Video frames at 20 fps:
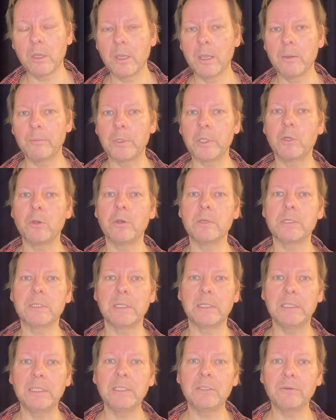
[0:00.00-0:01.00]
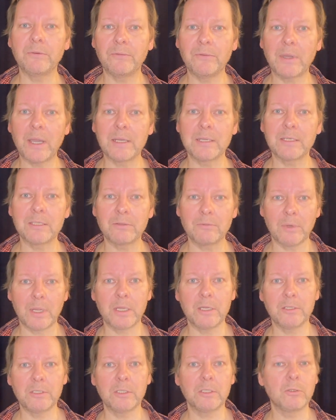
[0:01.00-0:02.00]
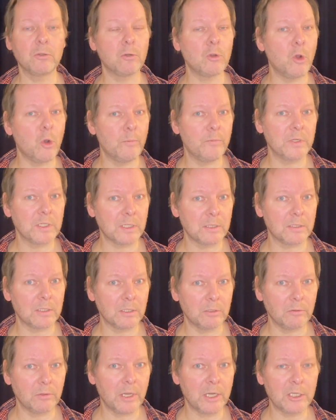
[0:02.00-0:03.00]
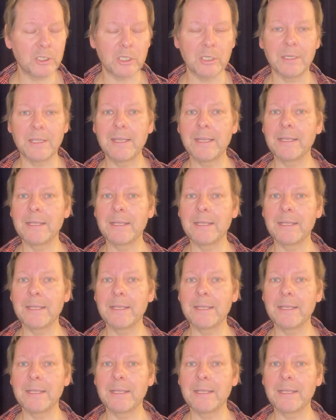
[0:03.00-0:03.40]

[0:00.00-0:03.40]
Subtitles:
because they need to find a strategy to cope with the situation.